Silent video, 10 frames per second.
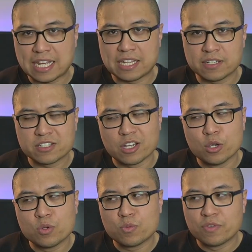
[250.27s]
day.
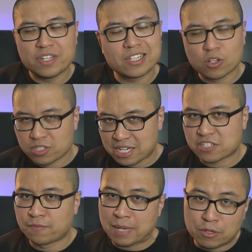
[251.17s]
So within the
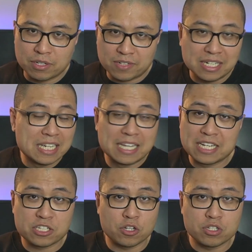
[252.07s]
context of powerlifting,
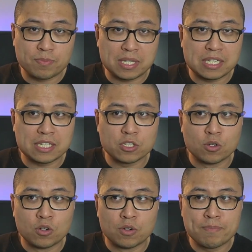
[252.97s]
it's going to be
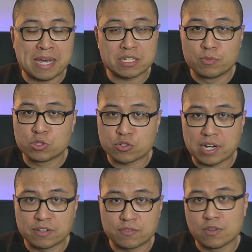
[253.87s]
your maximal
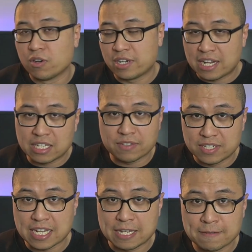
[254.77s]
strength on any
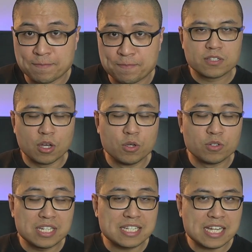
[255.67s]
given day. So
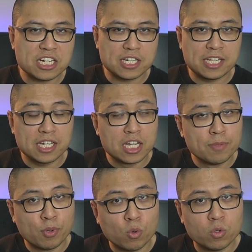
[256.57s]
this is actually an
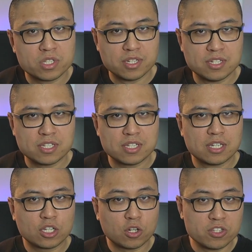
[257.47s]
important
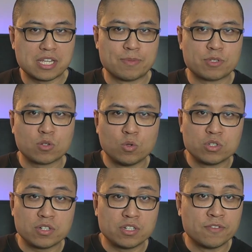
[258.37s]
concept
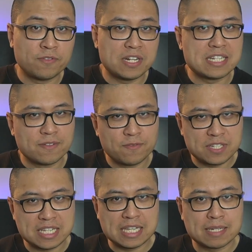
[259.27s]
called the fitness and
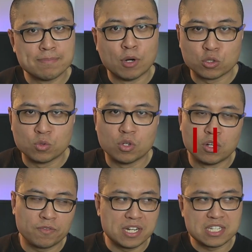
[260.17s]
fatigue model
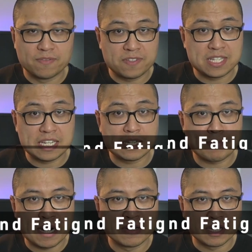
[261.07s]
or fitness and fatigue
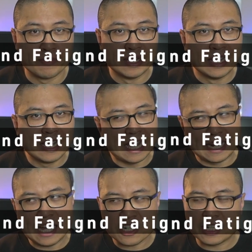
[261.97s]
paradigm,
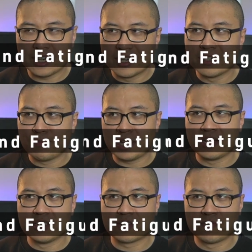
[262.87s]
and it actually
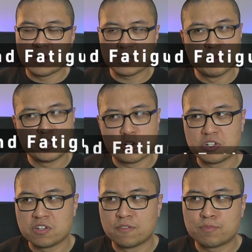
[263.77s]
underpins the vast
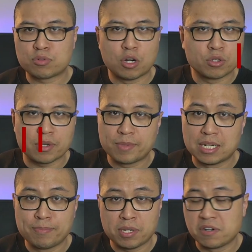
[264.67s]
majority of
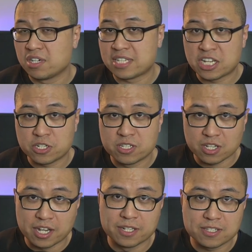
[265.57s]
programming and periodization
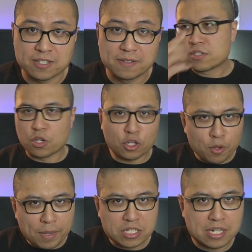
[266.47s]
science. So
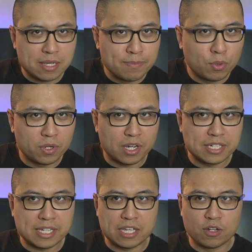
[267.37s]
going back to that important
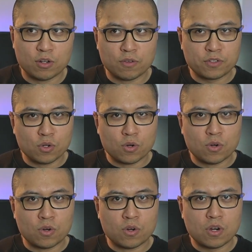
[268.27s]
idea of
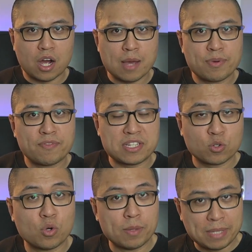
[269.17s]
your
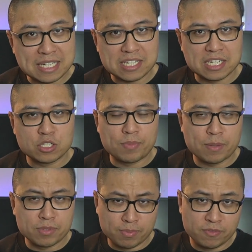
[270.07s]
hypothetical ability to be
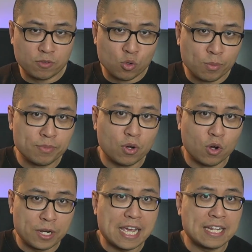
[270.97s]
able to perform
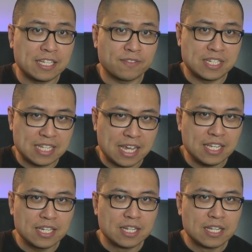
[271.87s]
on any given
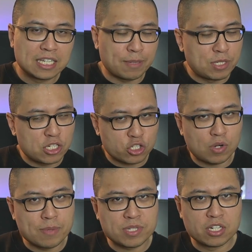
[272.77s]
day can be
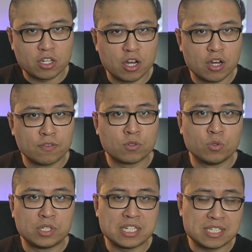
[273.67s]
described in a curve
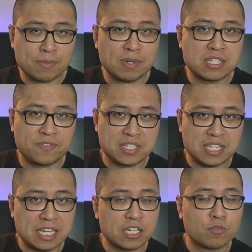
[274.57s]
called the stimulus
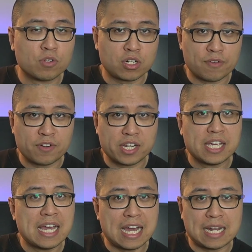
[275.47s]
fatigue recovery
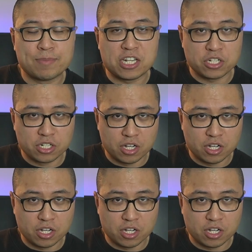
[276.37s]
adaptation